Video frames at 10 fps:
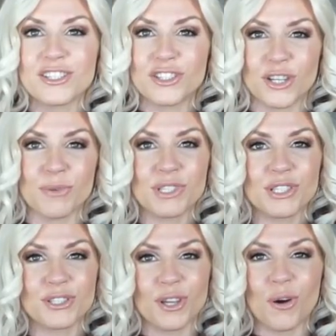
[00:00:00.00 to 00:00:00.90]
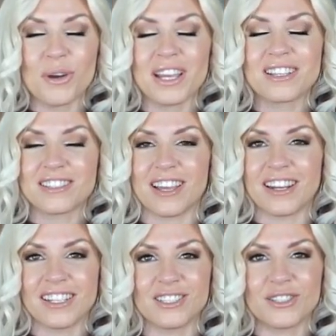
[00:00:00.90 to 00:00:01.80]
she was so
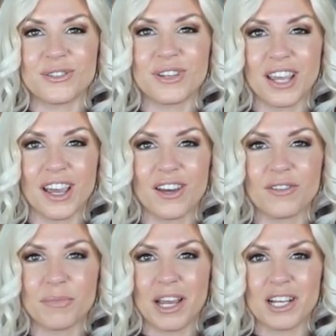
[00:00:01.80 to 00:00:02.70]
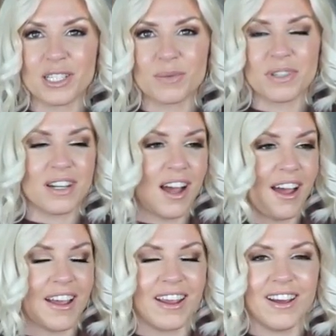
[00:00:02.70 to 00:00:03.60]
excited to give my husband
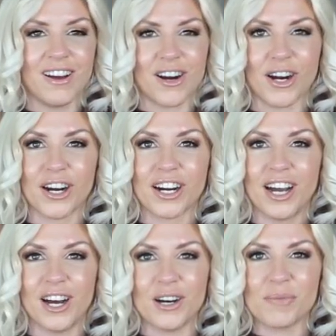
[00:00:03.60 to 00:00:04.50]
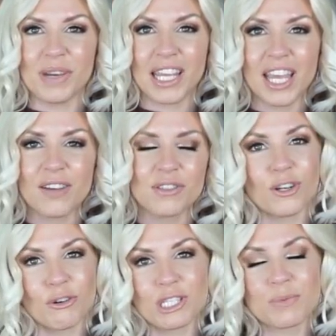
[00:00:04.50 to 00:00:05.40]
I our um, gifts
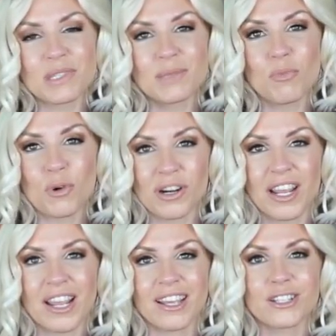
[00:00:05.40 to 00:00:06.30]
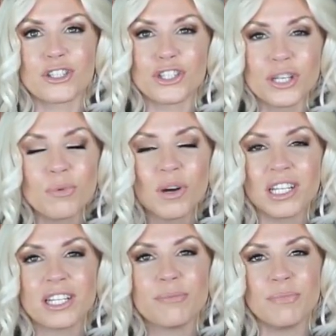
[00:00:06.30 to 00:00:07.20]
on Christmas morning she
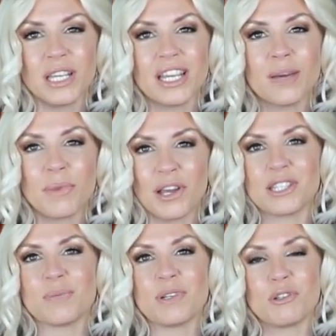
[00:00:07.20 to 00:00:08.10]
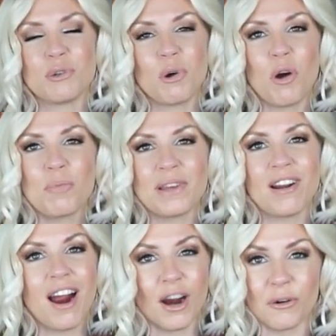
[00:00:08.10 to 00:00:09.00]
wanted me and my husband to open
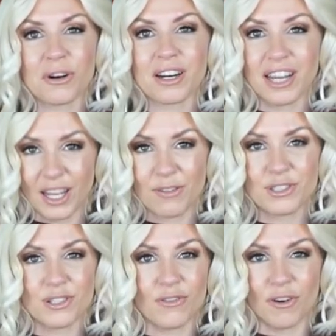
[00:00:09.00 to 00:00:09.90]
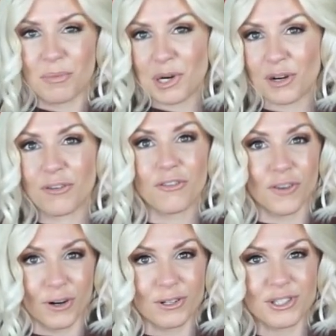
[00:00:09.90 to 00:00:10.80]
our gifts from her
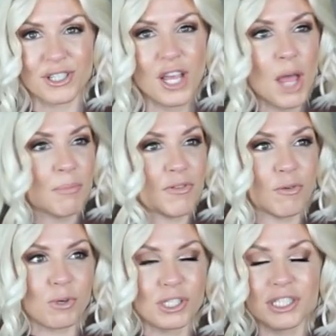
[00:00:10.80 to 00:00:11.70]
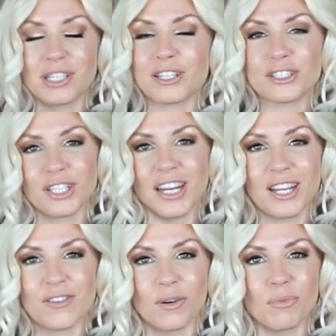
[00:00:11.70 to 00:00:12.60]
first before she touched any
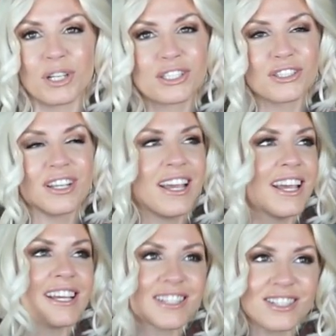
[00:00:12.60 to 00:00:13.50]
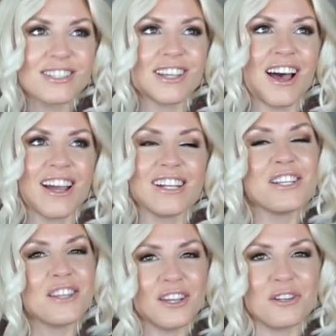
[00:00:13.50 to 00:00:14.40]
of them which is a sign
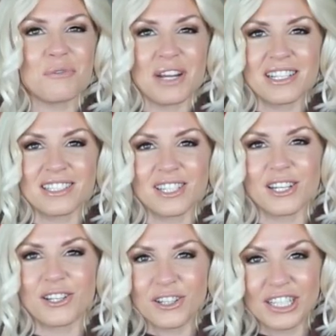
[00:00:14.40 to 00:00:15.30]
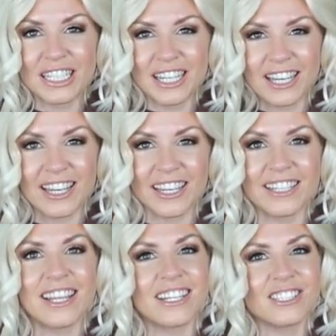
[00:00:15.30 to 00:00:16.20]
that you're raising a good
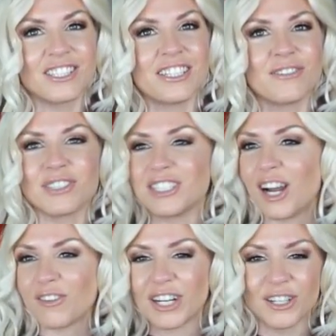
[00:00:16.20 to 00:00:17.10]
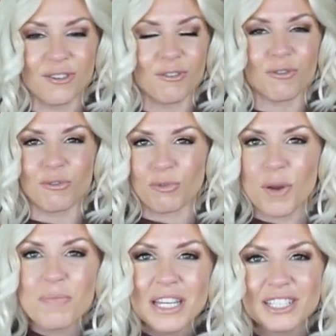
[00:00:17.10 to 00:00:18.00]
kid that she was not ready to
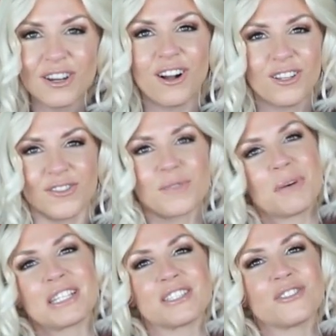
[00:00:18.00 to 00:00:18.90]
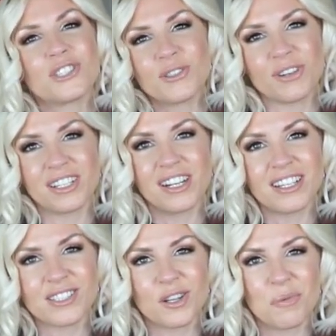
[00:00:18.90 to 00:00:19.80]
rip into all of her presents she wanted
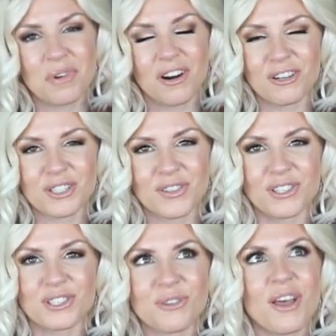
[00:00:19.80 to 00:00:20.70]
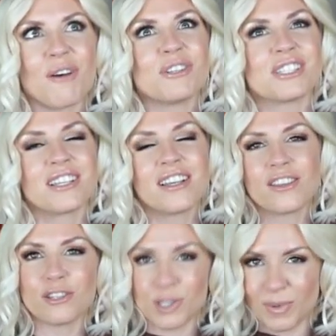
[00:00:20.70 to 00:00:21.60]
us to open ours first so that was
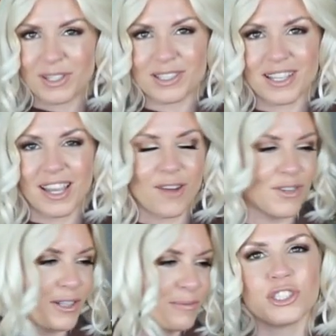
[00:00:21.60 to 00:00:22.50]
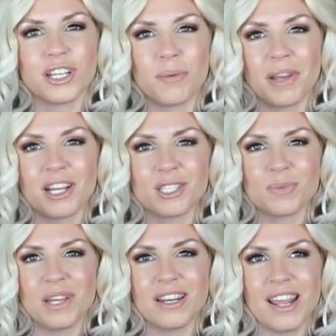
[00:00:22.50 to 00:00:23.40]
the sweetest thing ever. And she got my
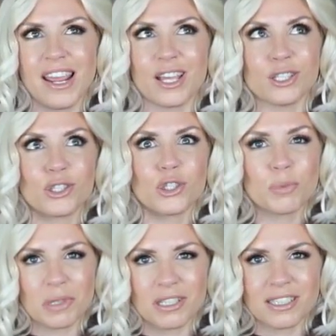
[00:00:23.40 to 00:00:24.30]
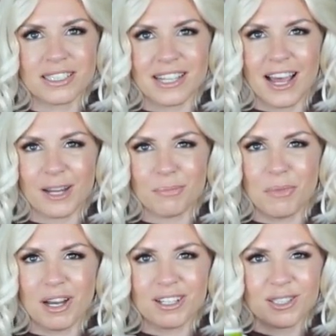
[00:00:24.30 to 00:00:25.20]
husband a super dad
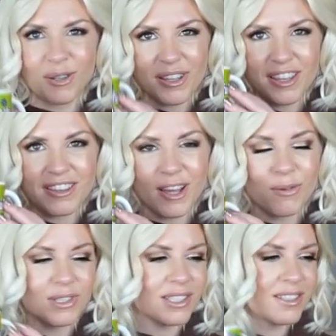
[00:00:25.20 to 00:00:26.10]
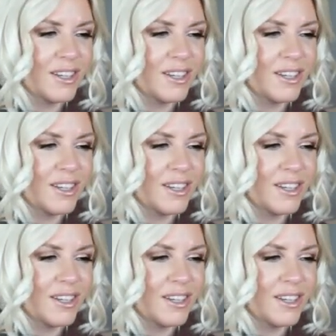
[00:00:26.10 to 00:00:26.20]
mug, so I thought that was